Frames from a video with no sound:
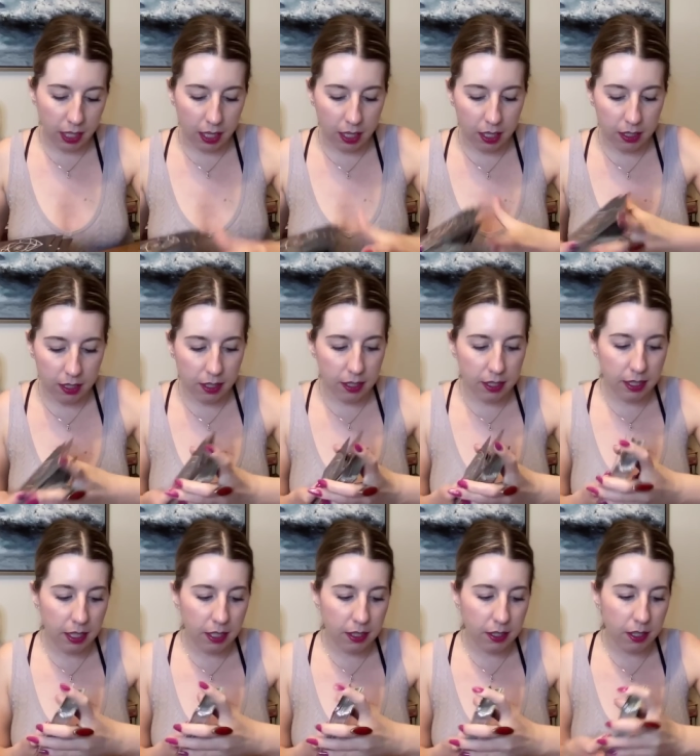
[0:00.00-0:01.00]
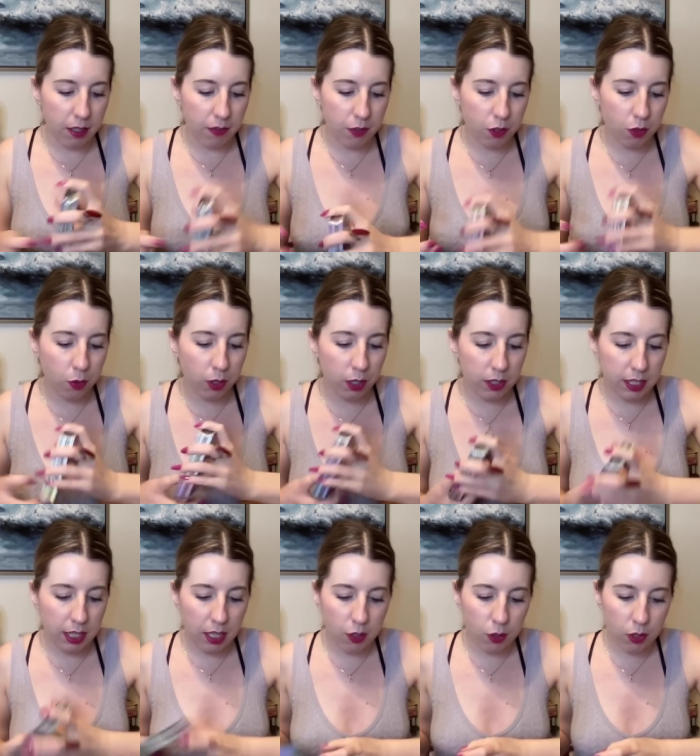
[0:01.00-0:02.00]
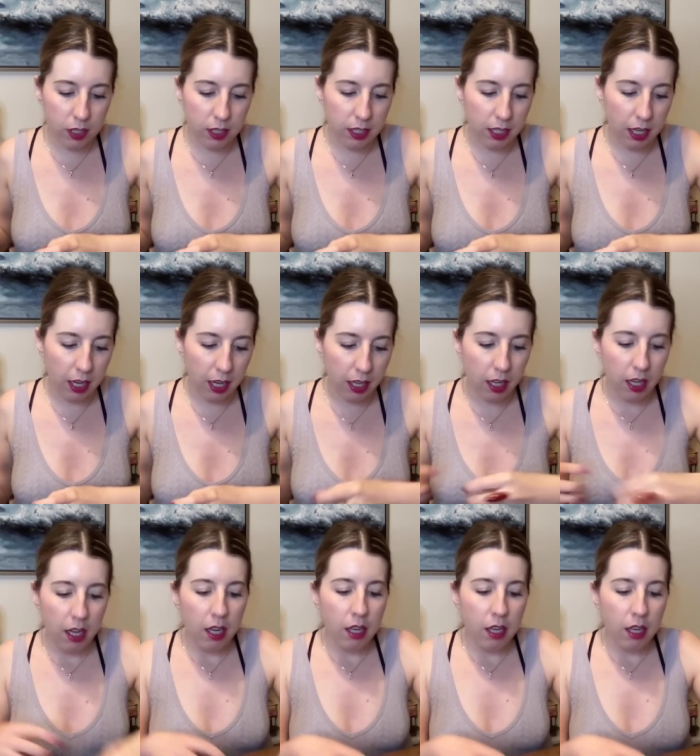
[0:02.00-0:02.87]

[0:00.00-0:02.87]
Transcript: and the Six of Swords. Interesting.